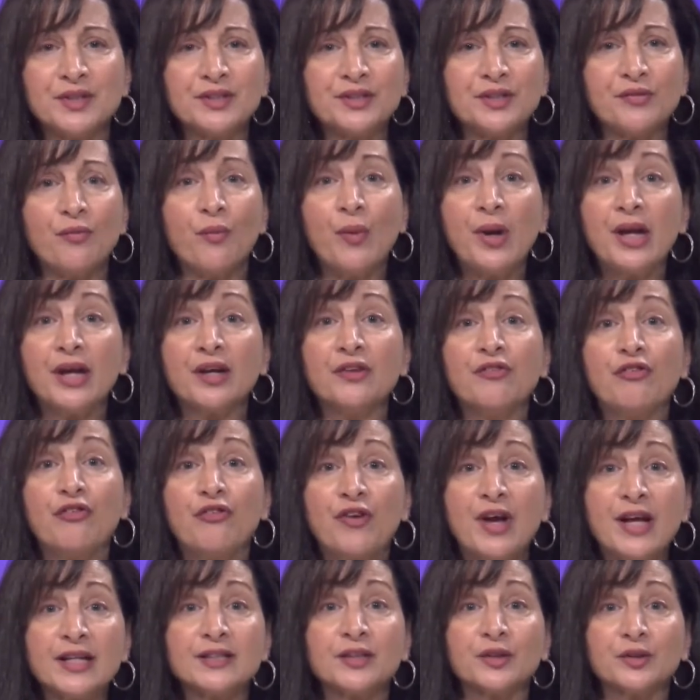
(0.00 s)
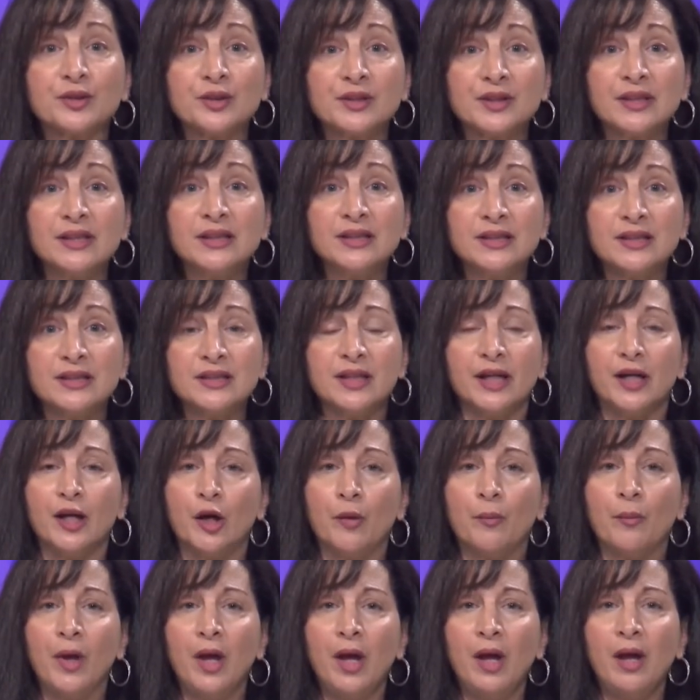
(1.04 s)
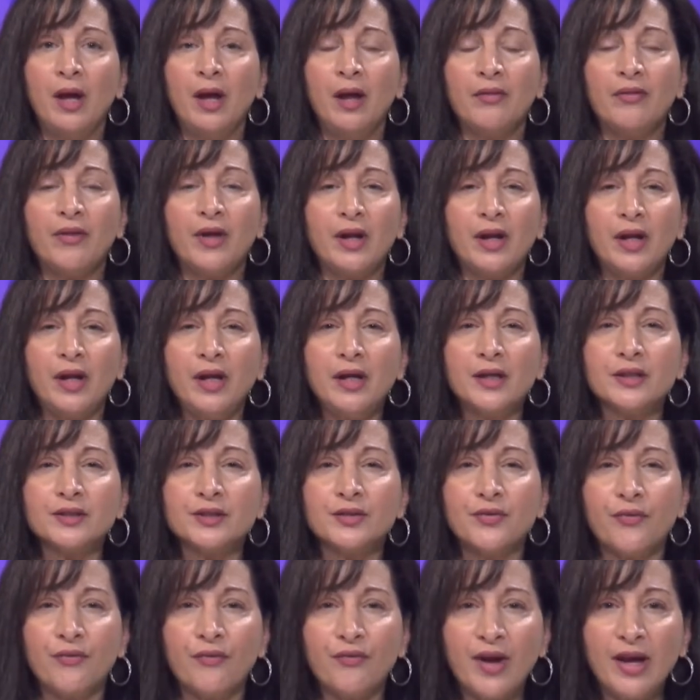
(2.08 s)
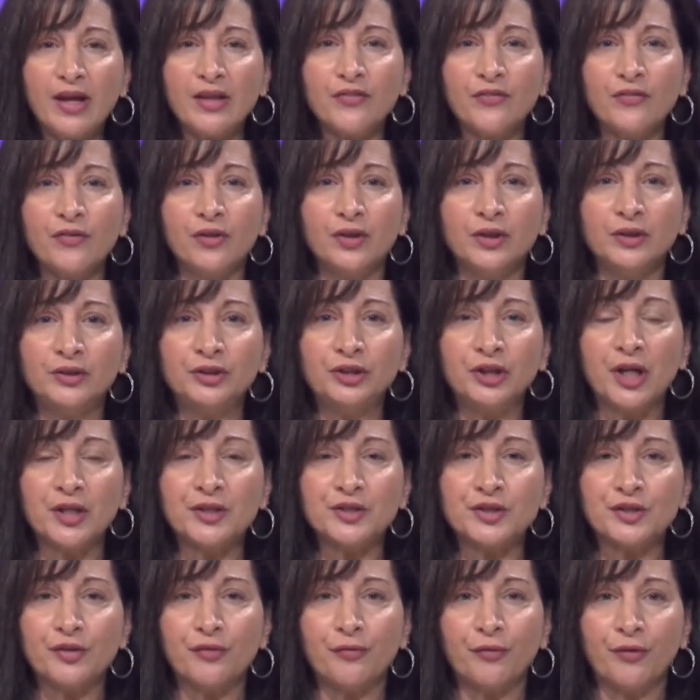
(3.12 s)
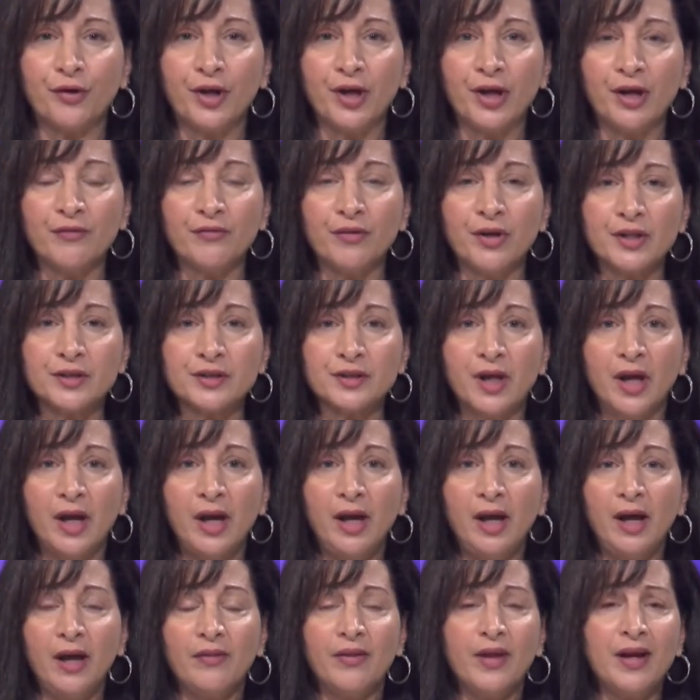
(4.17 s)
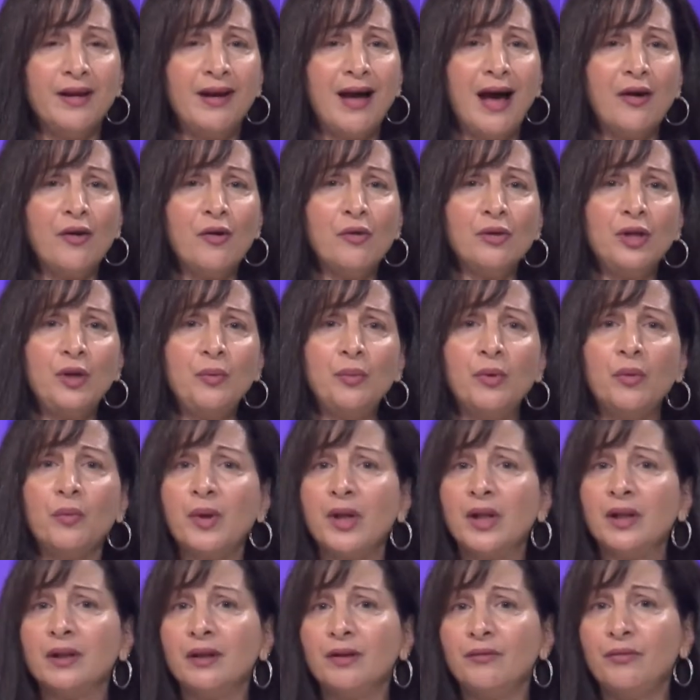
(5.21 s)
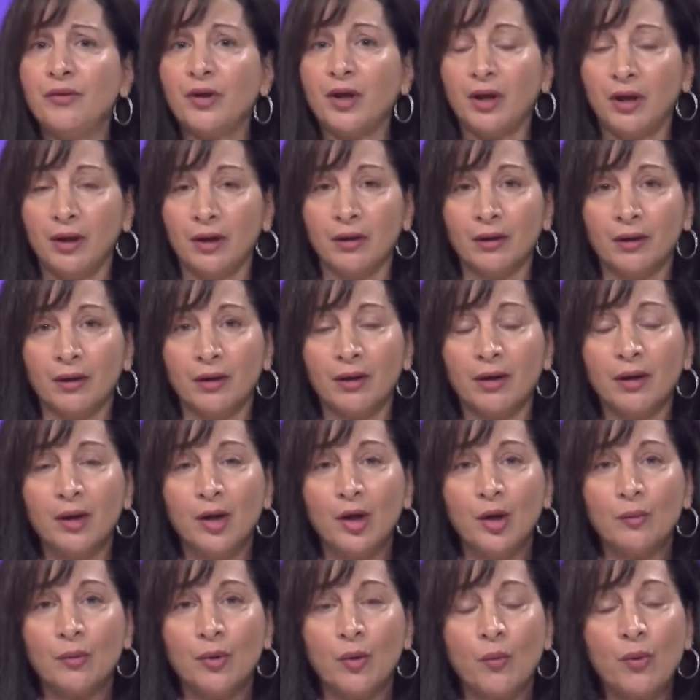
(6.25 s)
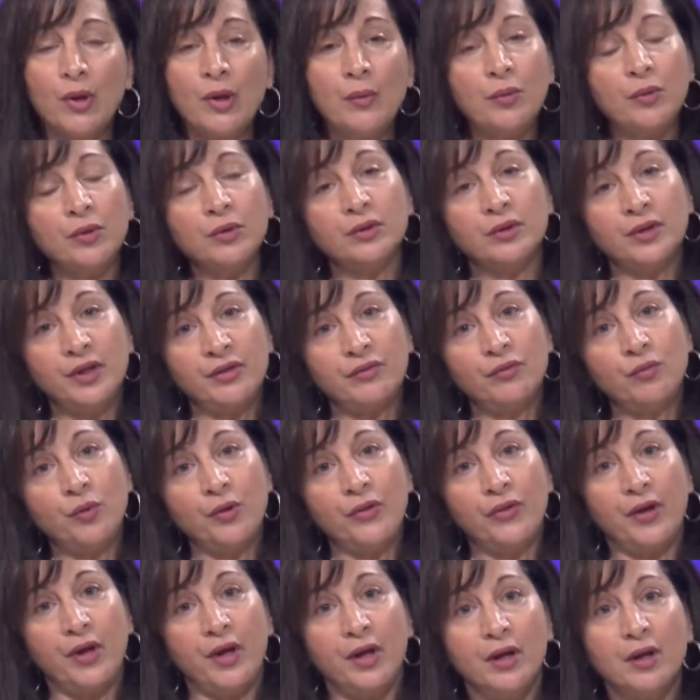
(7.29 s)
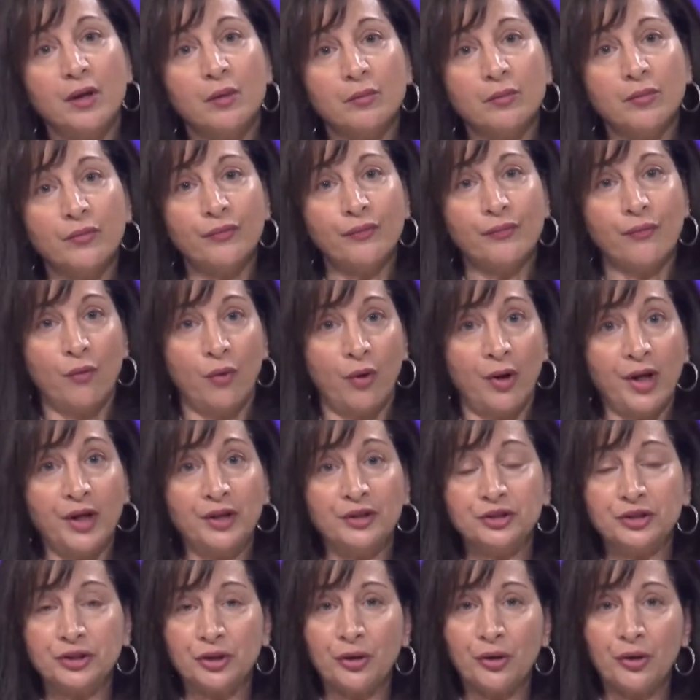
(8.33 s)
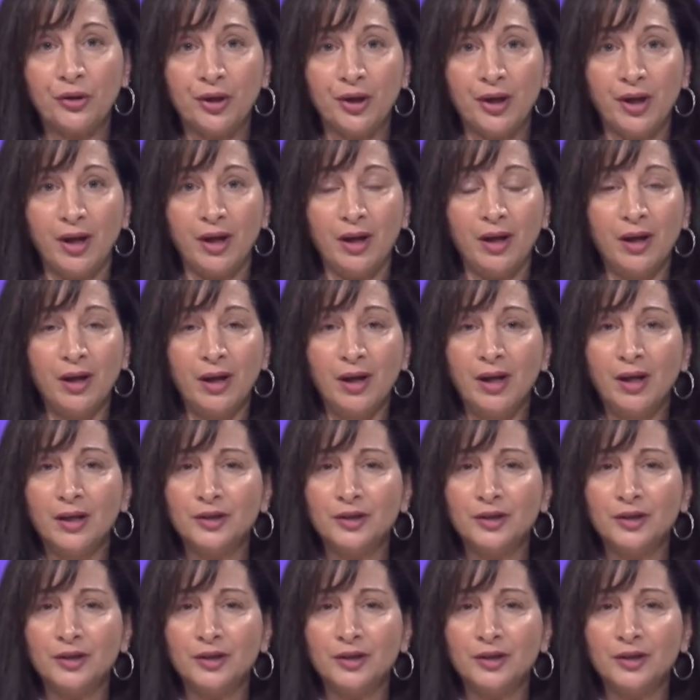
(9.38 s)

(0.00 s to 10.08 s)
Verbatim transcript: says if we confess our sins to Him, that He is faithful and just to forgive us, that not only will we live here, but we will live with Him for eternity.